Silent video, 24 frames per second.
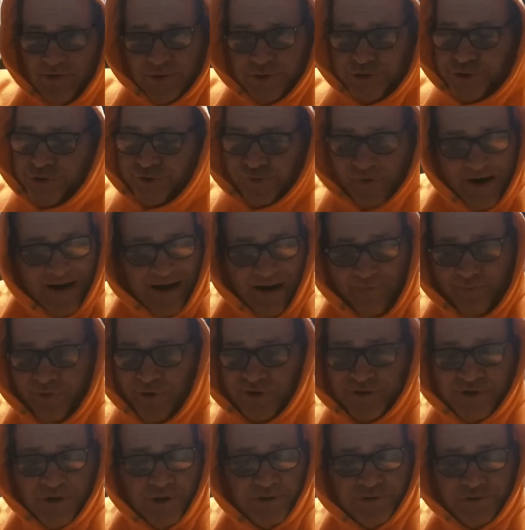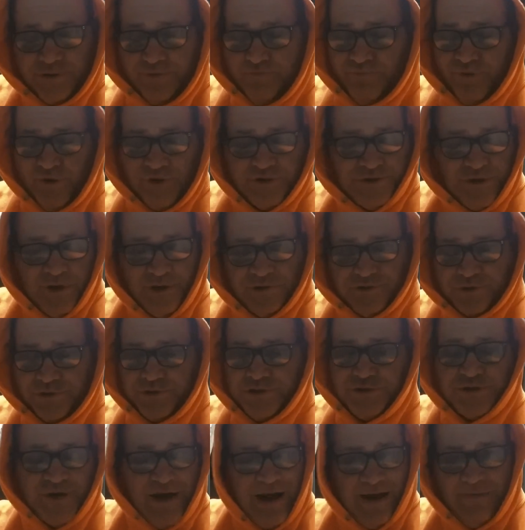straight up presidential
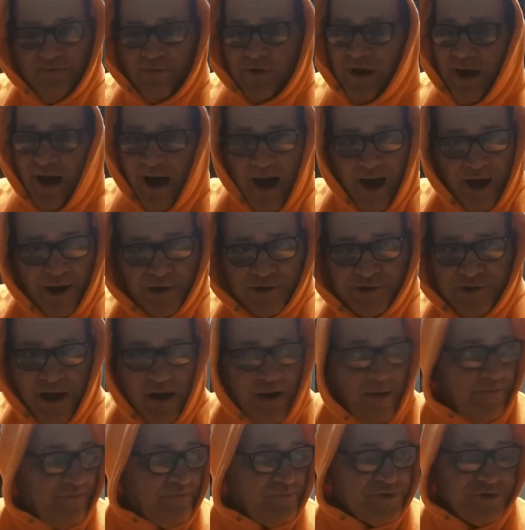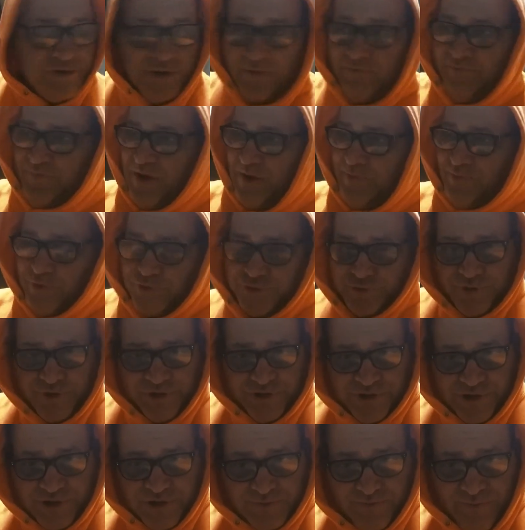shame, guys, how some people
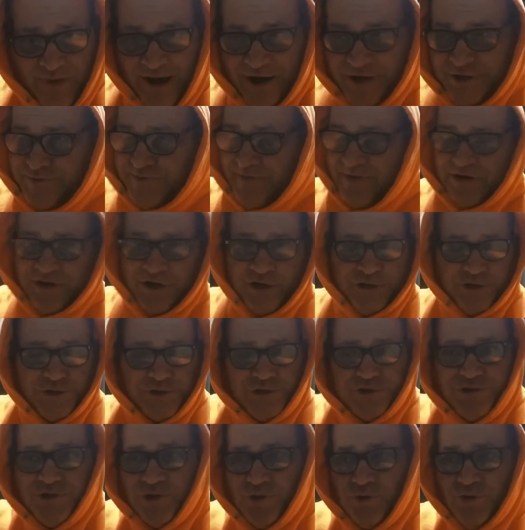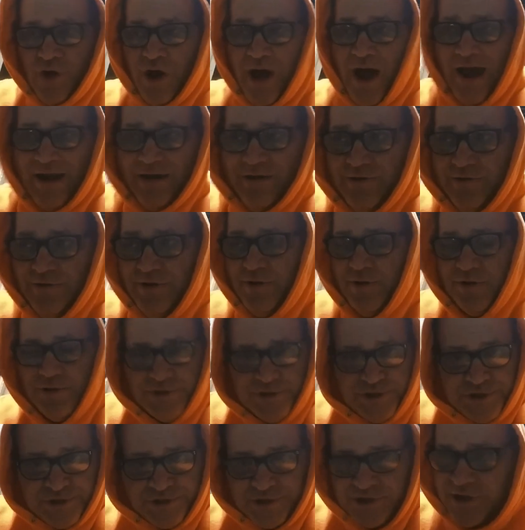treat these bikes, man. They just do not
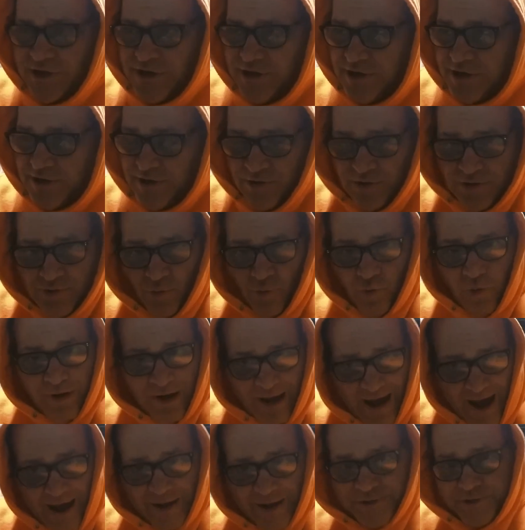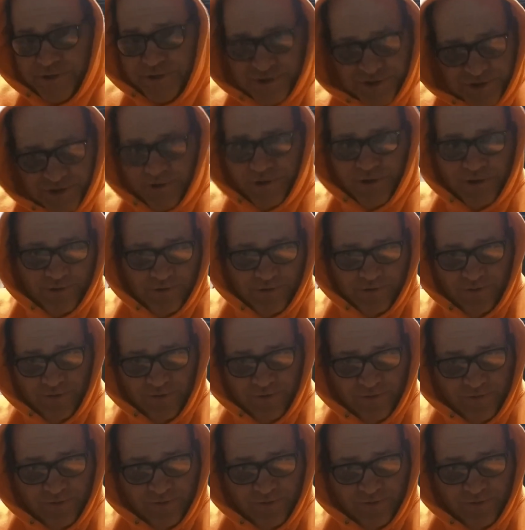see what I see.